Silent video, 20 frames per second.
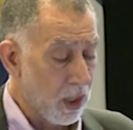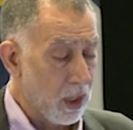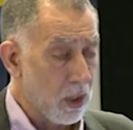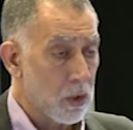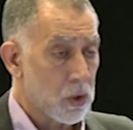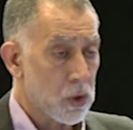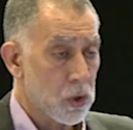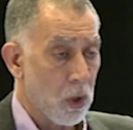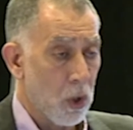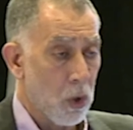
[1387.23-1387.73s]

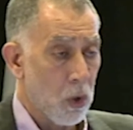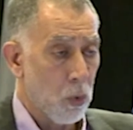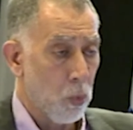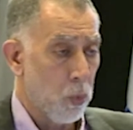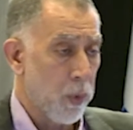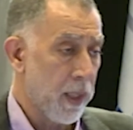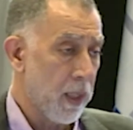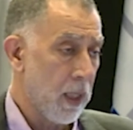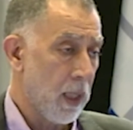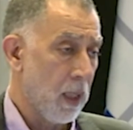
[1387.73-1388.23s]
So
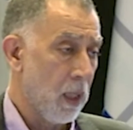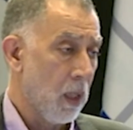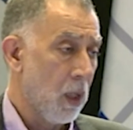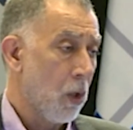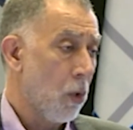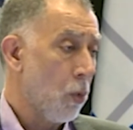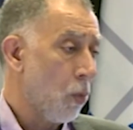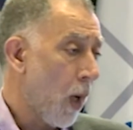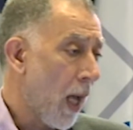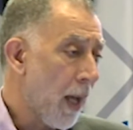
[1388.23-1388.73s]

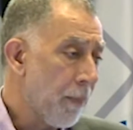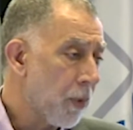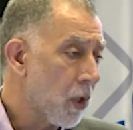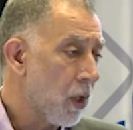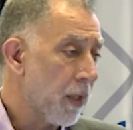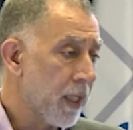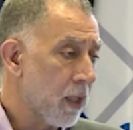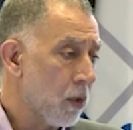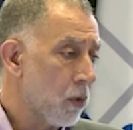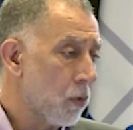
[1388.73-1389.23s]
I'm
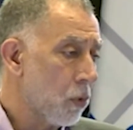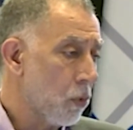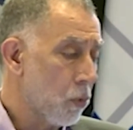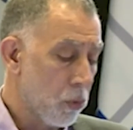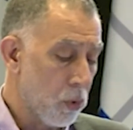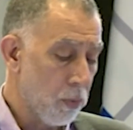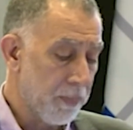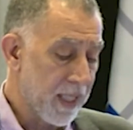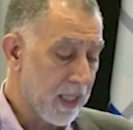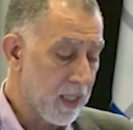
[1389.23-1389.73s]
going
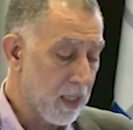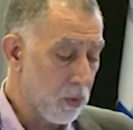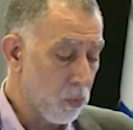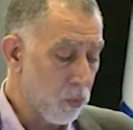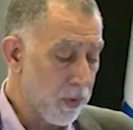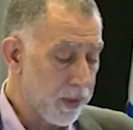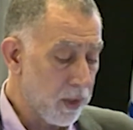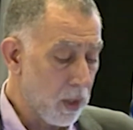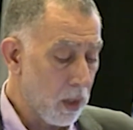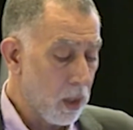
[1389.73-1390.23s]
to begin
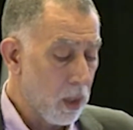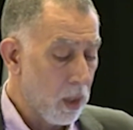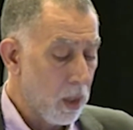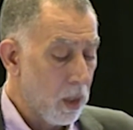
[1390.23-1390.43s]
with the